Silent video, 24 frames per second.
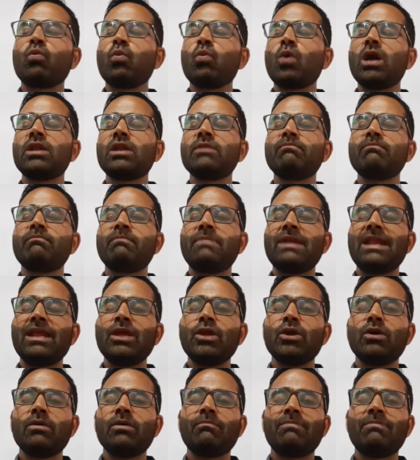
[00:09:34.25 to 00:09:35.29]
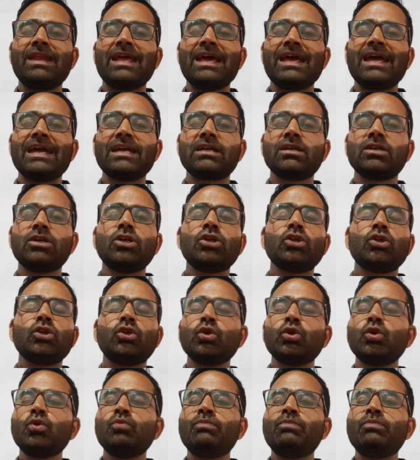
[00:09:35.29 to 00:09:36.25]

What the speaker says: 1 black, 2